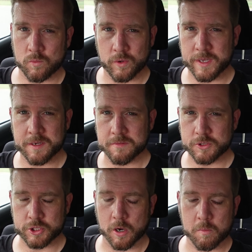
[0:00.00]
weird
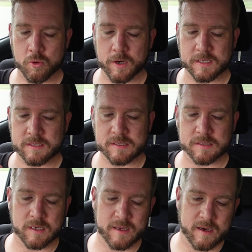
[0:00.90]
joke products,
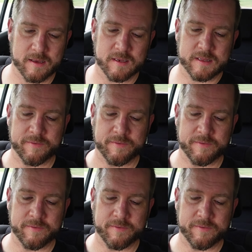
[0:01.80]
as I think